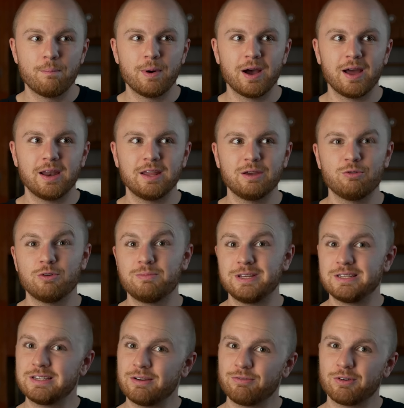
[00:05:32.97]
but it would
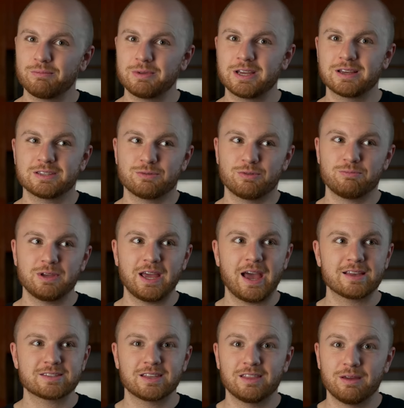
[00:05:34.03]
be different because it would be
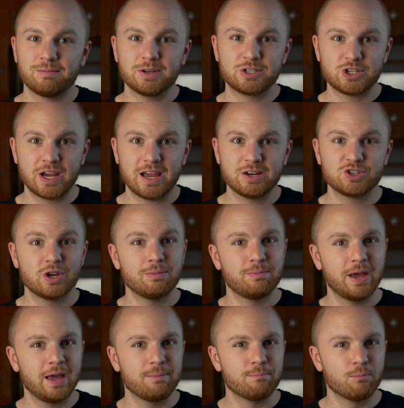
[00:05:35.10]
asking them to change and
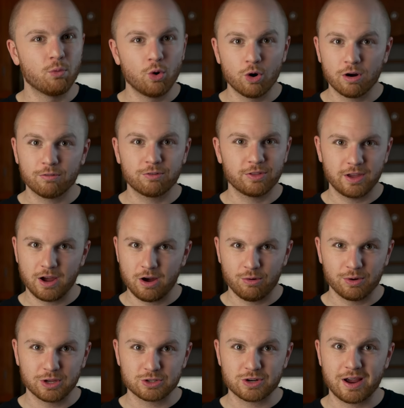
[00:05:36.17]
pay more for the
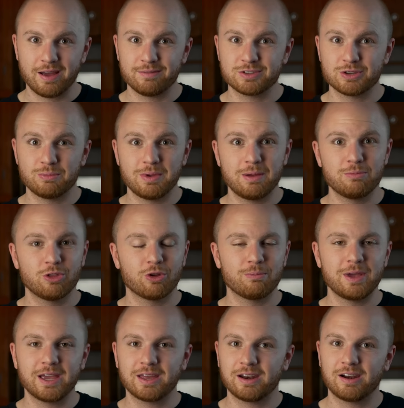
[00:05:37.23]
all-wheel drive. So maybe they'll
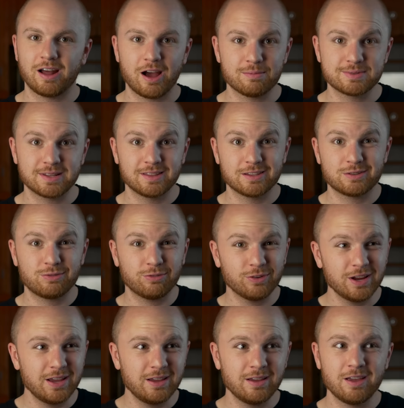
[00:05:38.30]
make it an option that's
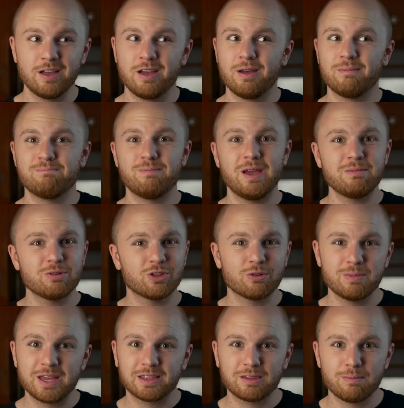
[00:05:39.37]
free Maybe they'll
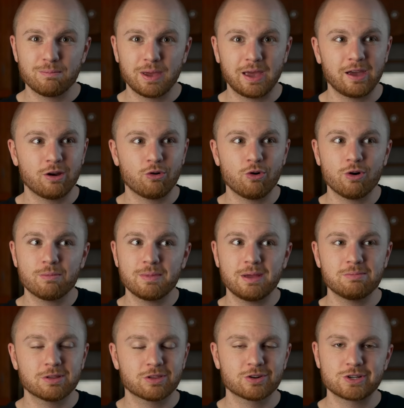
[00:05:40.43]
make them pay, or
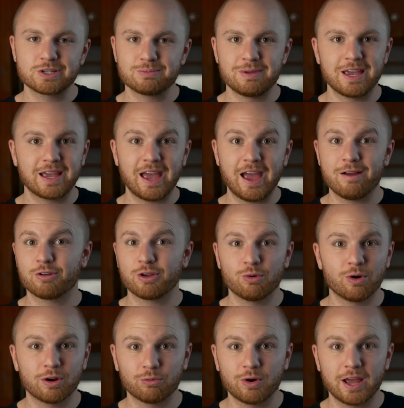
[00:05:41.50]
maybe they'll just make
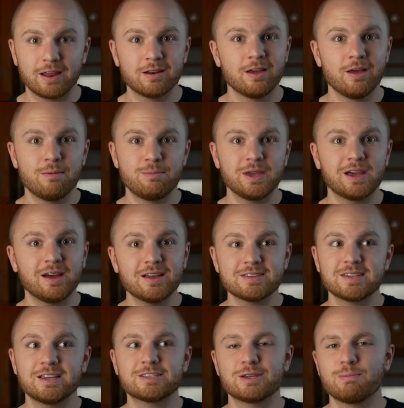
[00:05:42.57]
everyone wait.
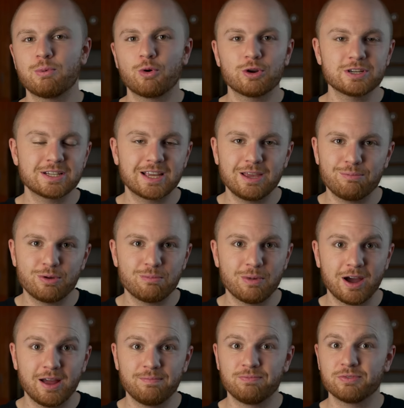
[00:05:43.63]
Because it's important to keep in
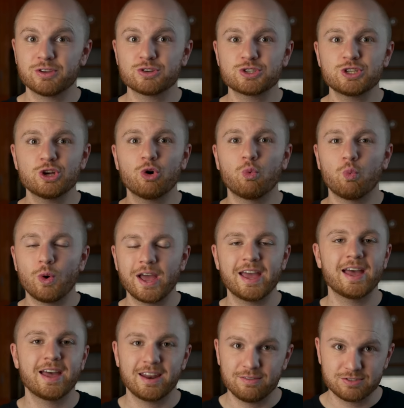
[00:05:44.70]
mind, they're still way
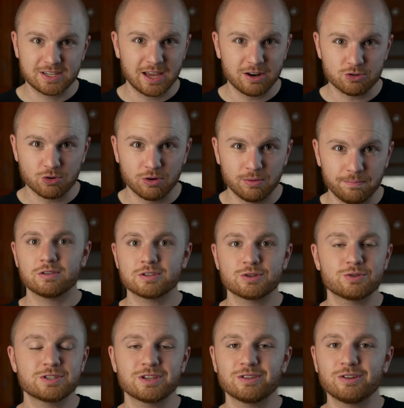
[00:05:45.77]
ahead of schedule.
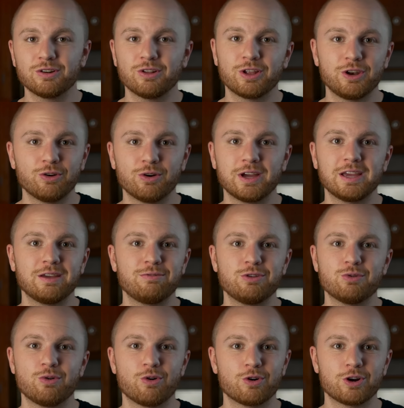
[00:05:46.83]
So it's a little annoying if
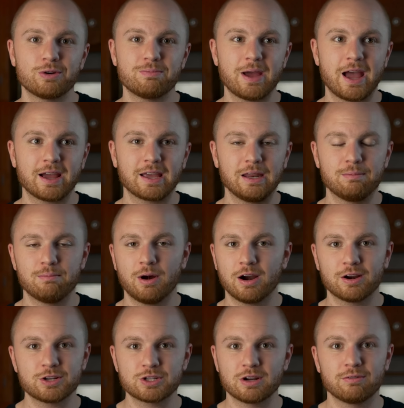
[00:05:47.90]
you ordered back in
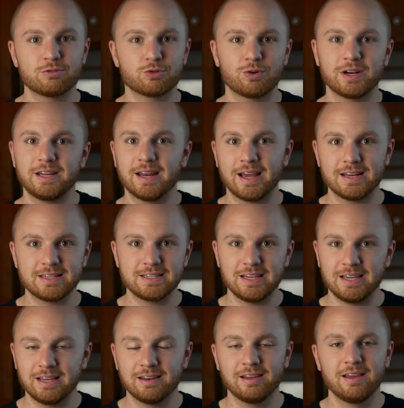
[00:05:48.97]
March of
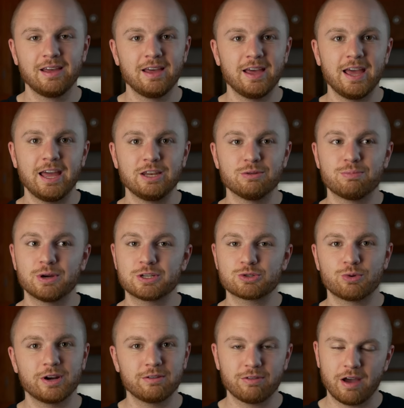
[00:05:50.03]
2019 and you put
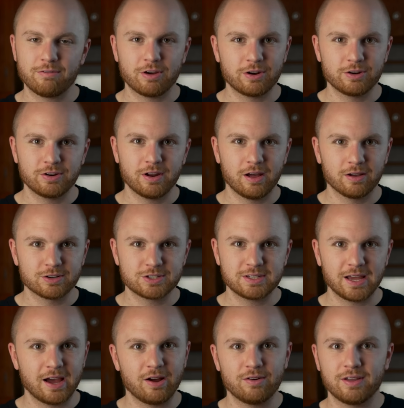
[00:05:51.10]
$2,500
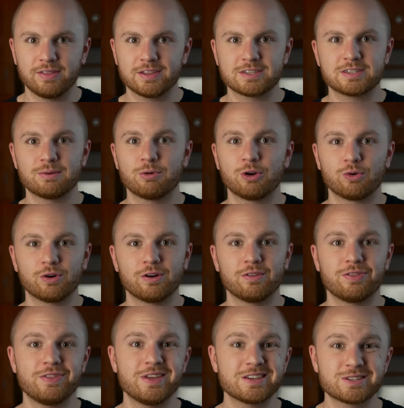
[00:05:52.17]
down, and then someone
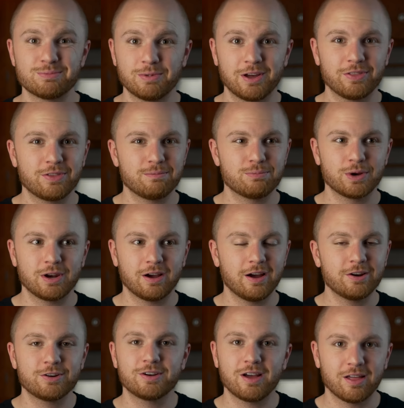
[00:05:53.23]
ordered this month and put
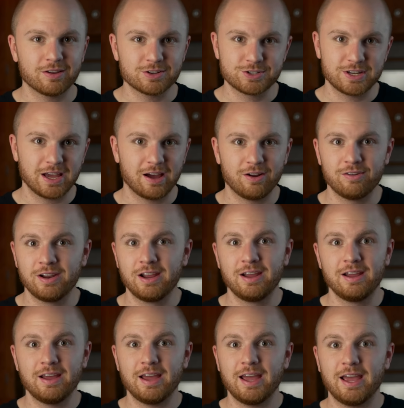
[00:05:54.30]
$100 down,
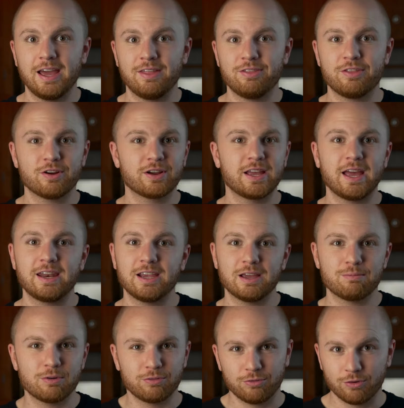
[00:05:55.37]
and they're getting
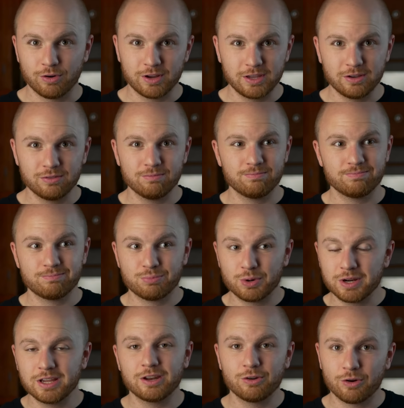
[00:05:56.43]
it before you.
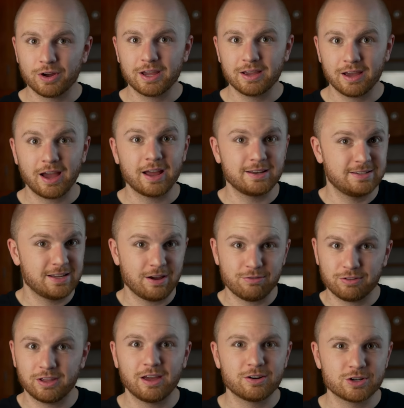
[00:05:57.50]
Pretty annoying, I
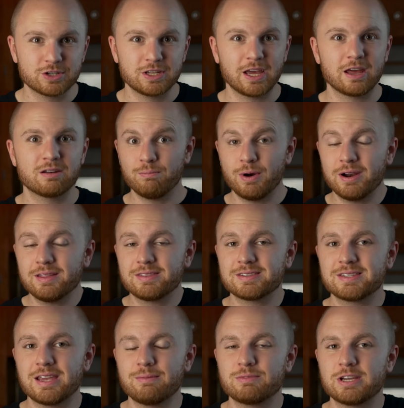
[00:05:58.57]
definitely understand. But at the
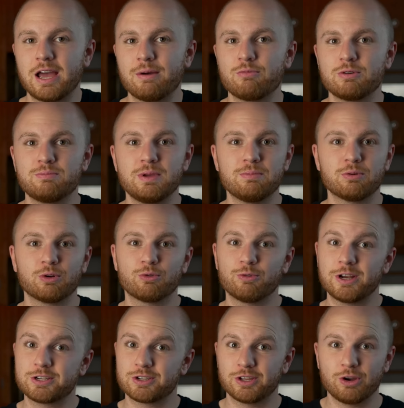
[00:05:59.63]
same time, when people
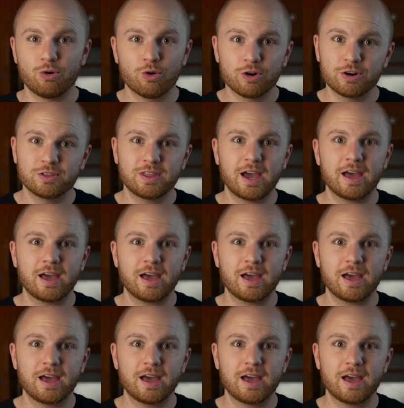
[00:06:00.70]
originally ordered